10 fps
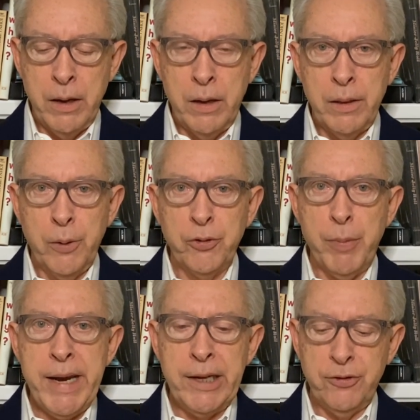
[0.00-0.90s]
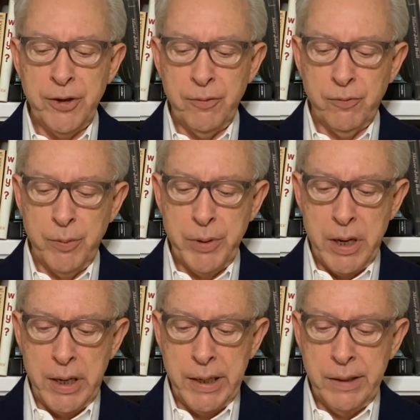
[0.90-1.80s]
There was a man sent from
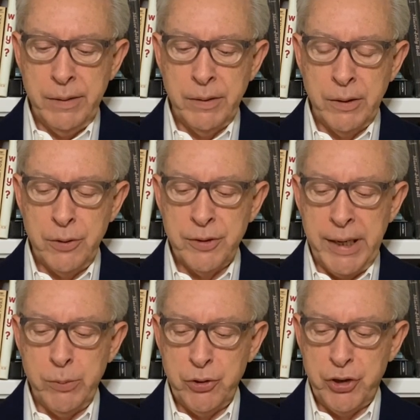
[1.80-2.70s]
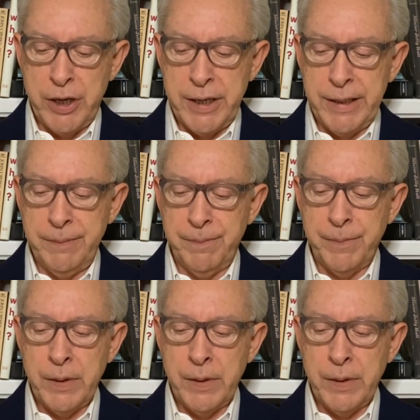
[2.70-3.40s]
God whose name was John.